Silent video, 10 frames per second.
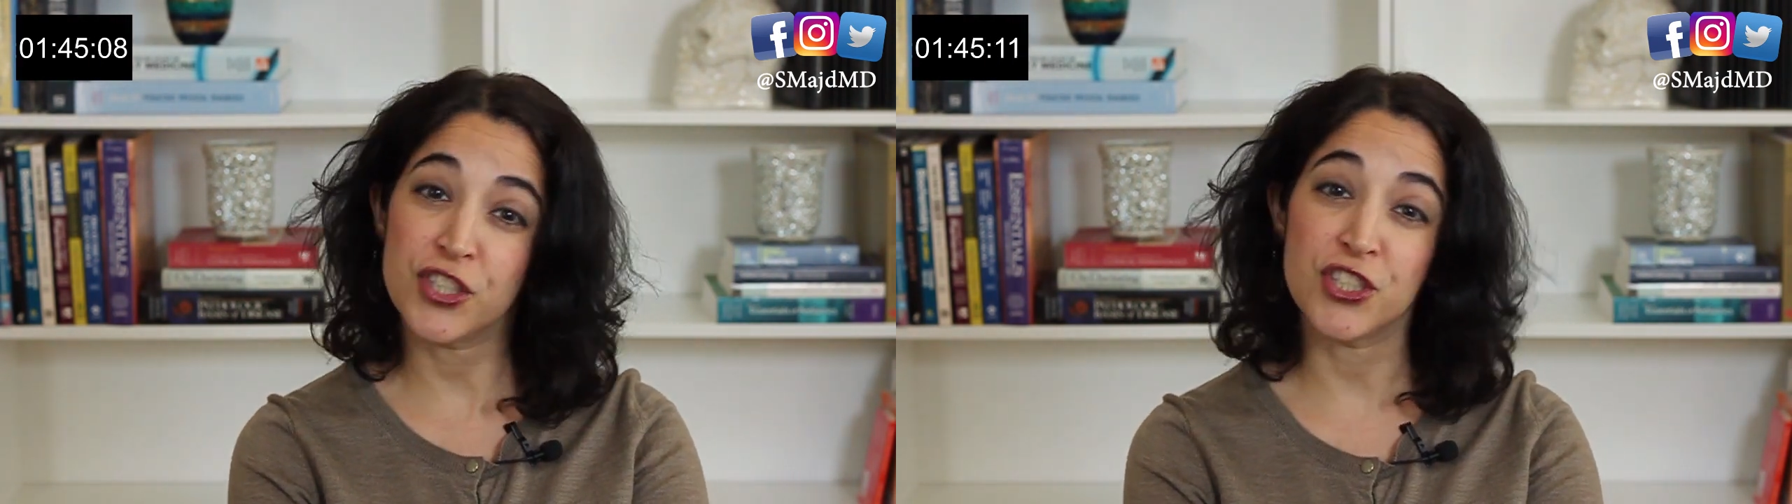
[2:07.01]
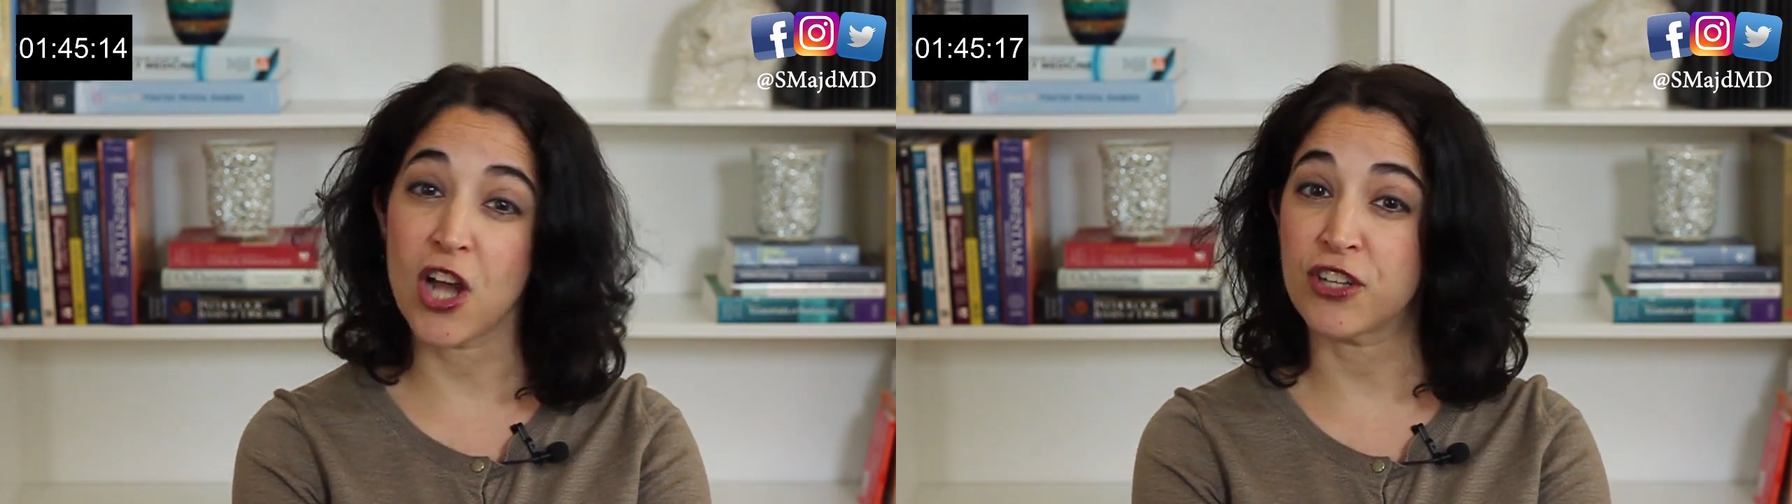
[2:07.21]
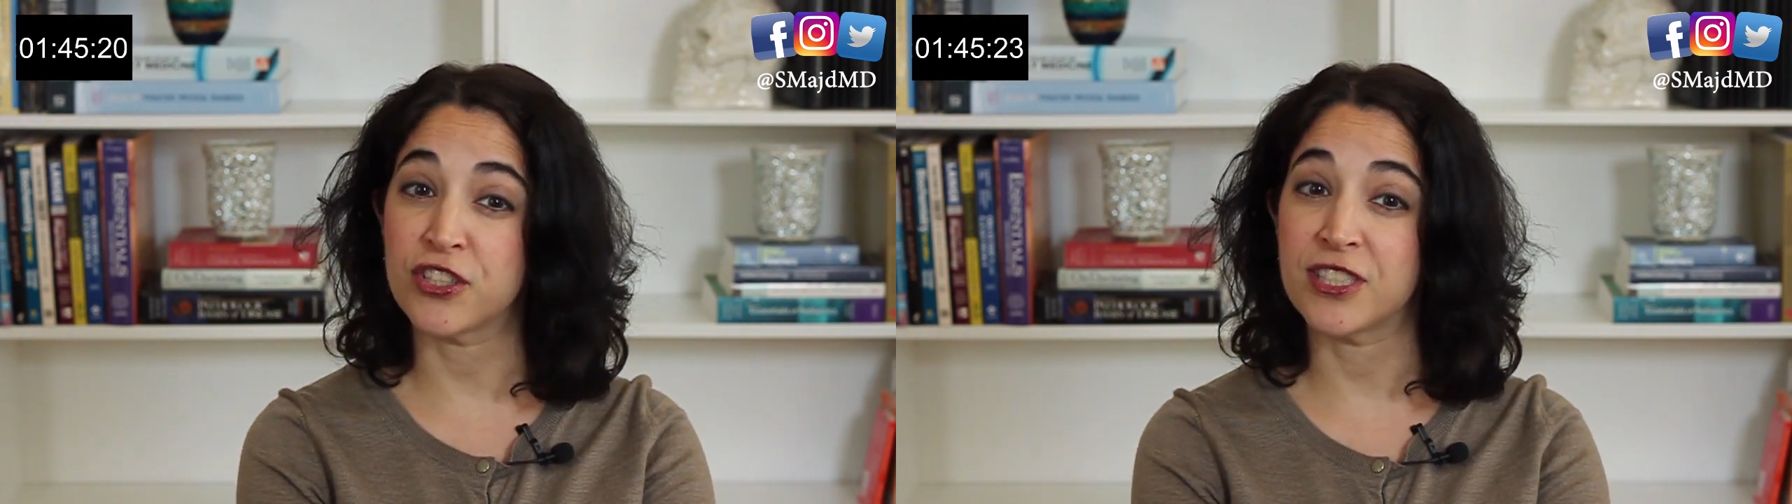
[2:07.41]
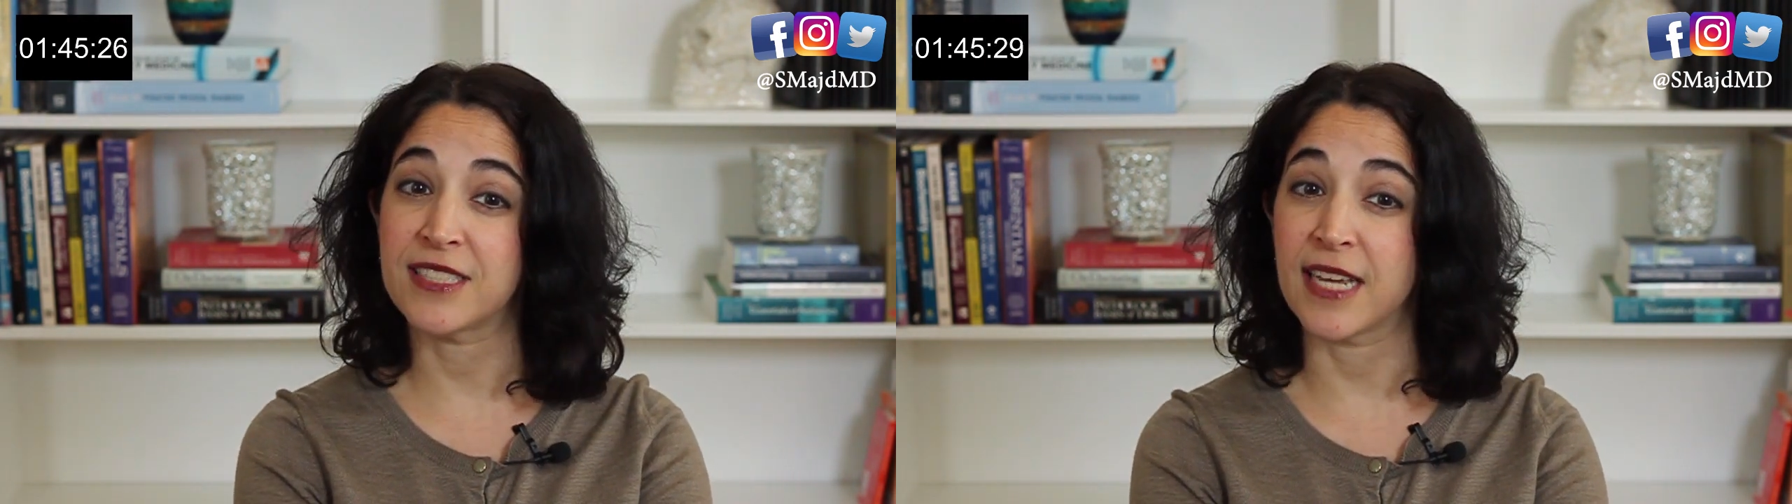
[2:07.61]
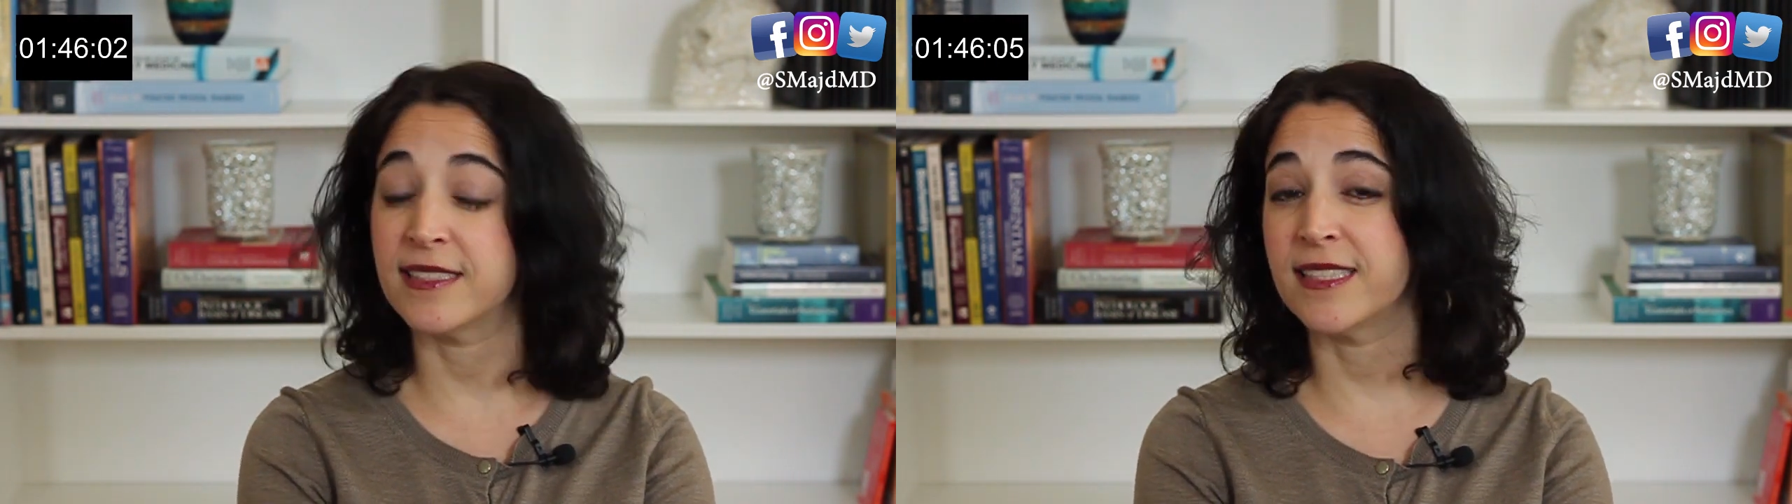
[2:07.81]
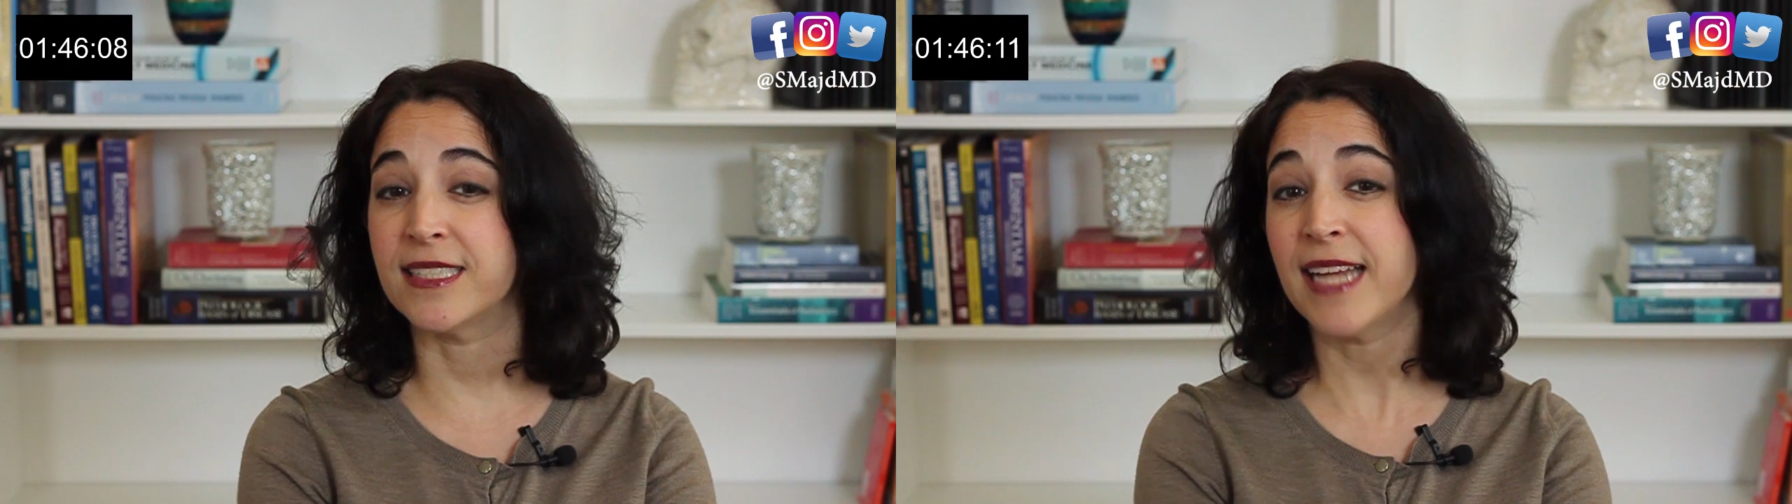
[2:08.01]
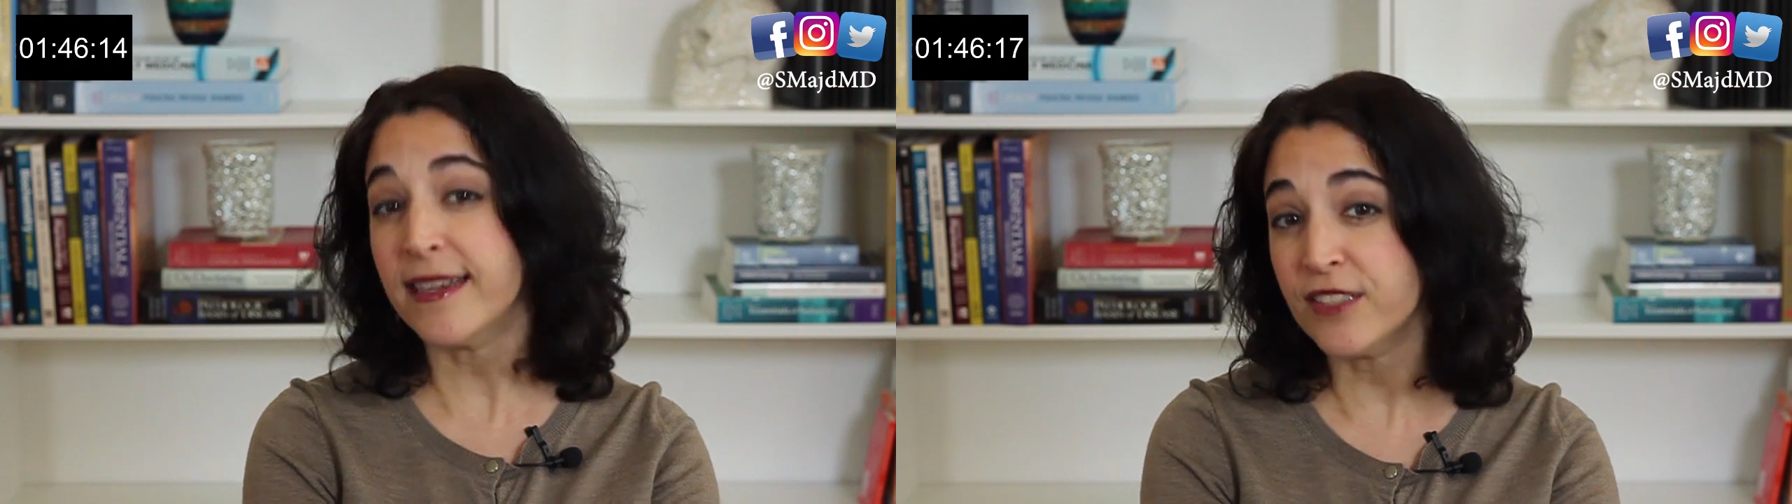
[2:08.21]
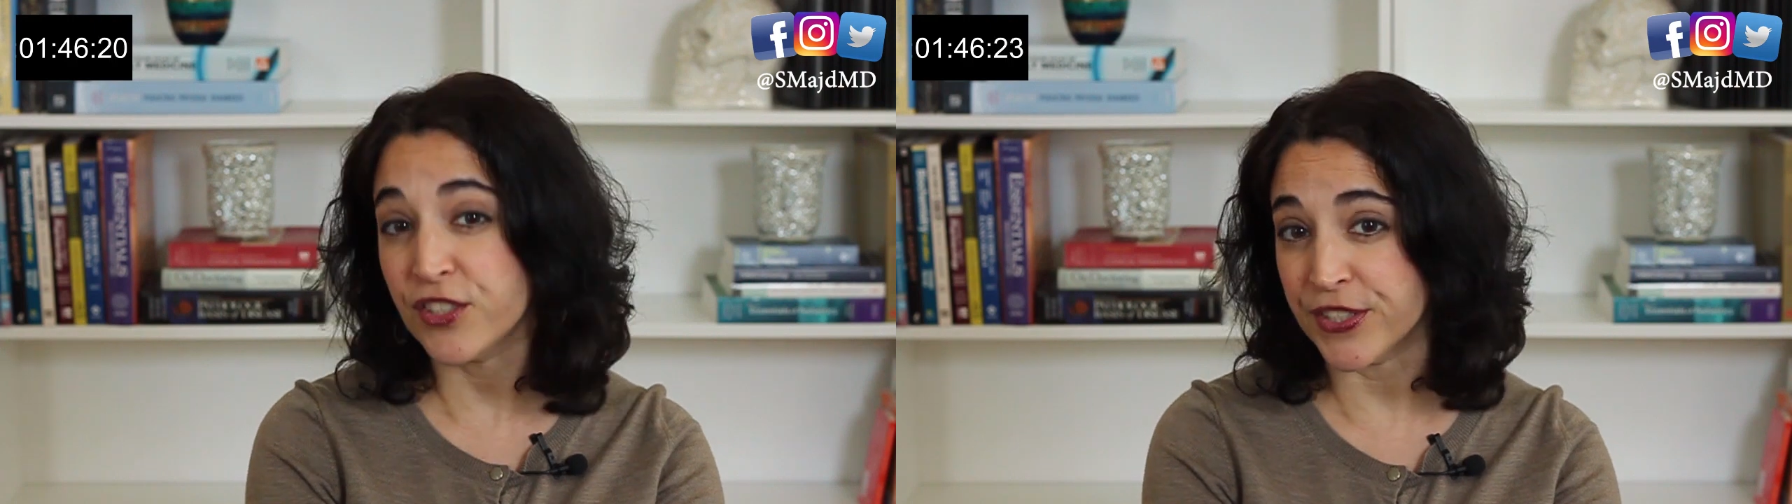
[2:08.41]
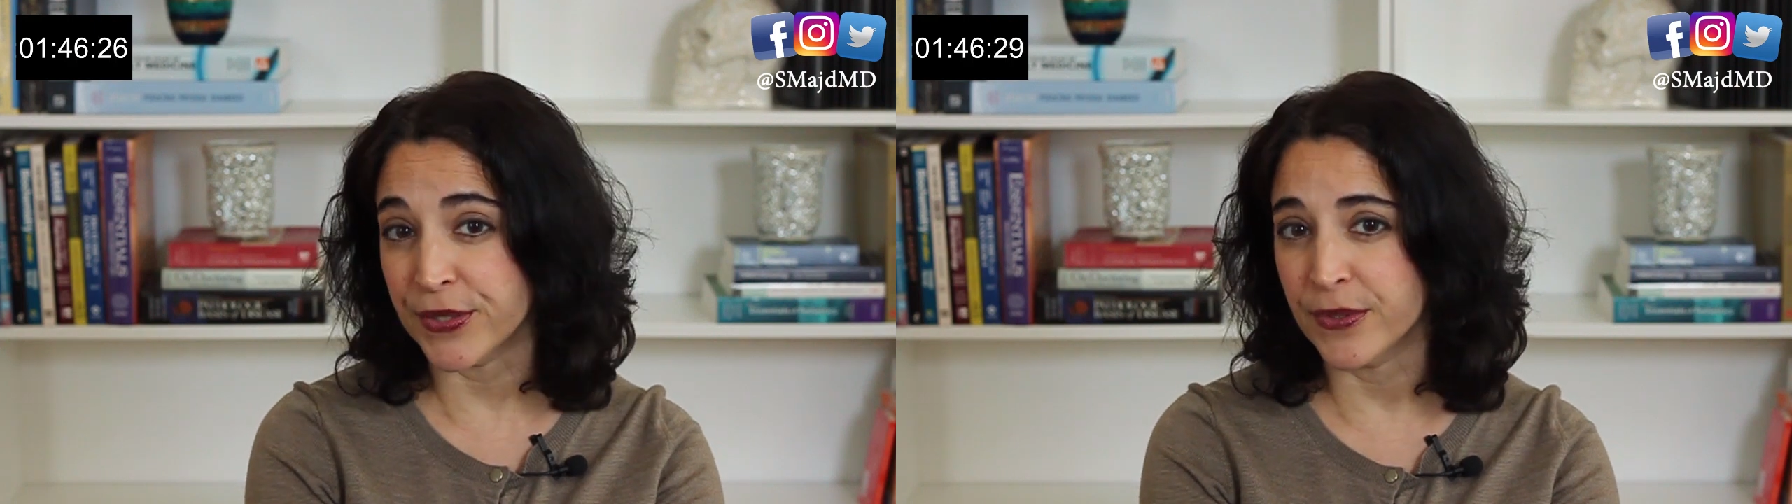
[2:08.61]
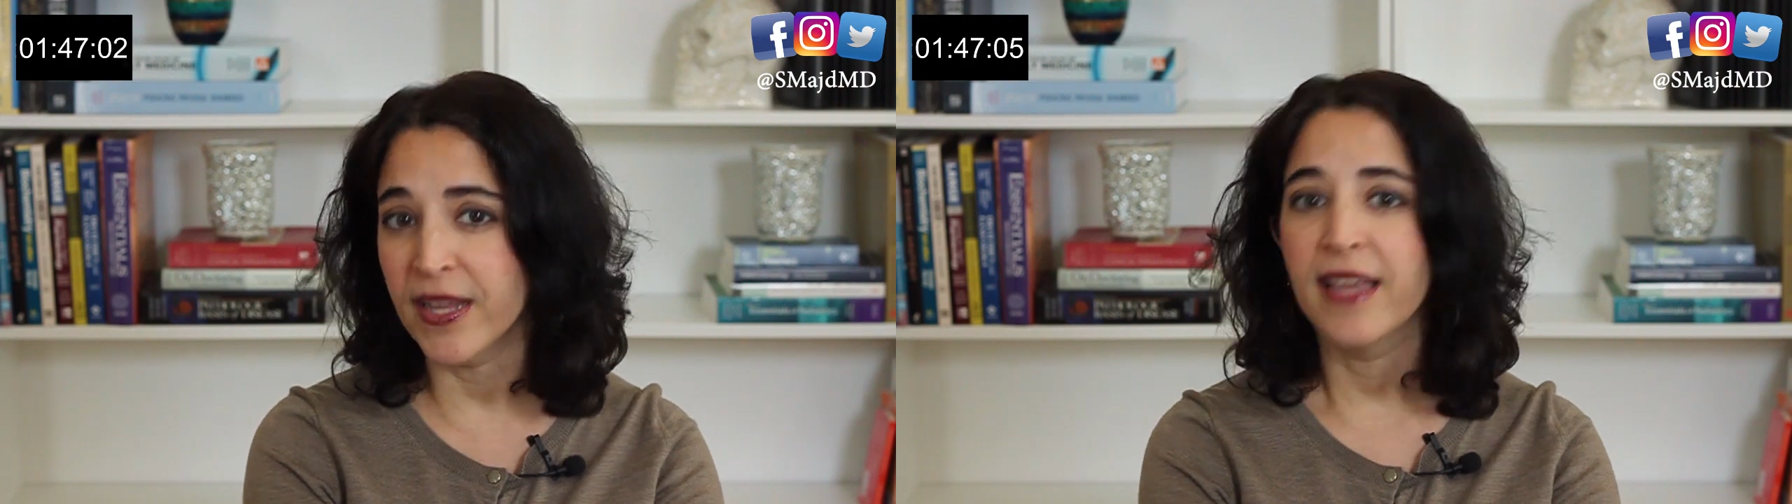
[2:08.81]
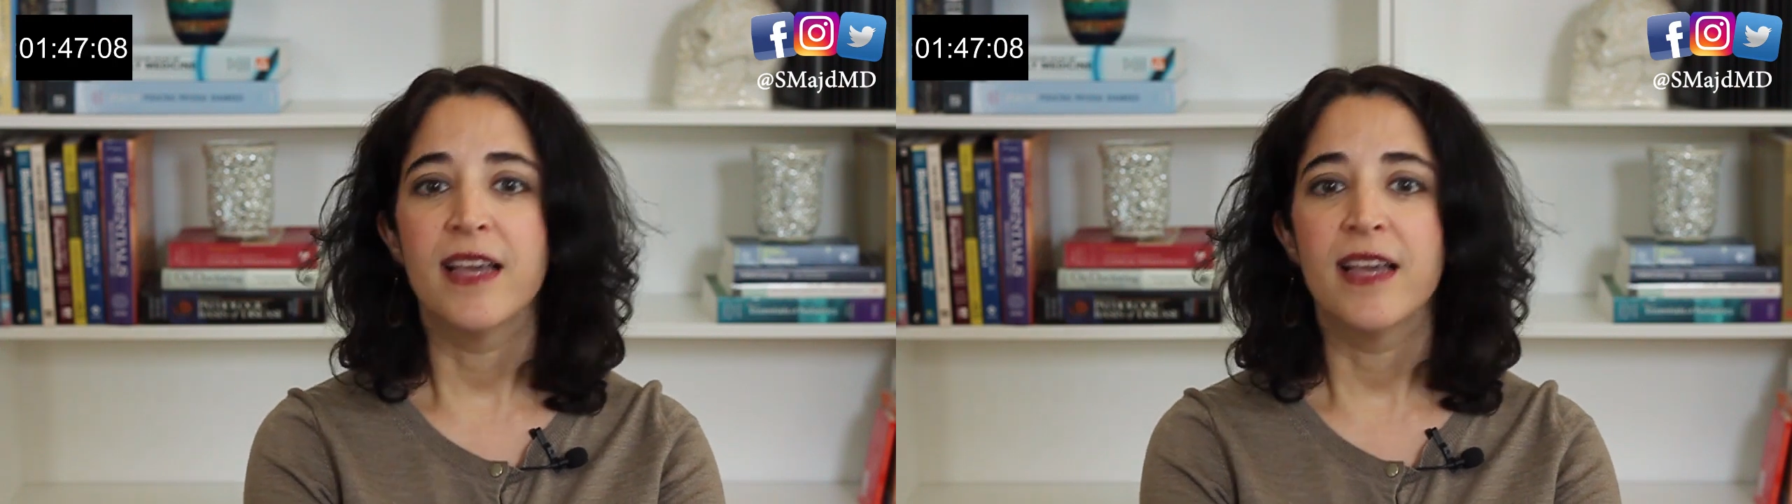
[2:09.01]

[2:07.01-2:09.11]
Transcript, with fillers: your doctor decides to test you,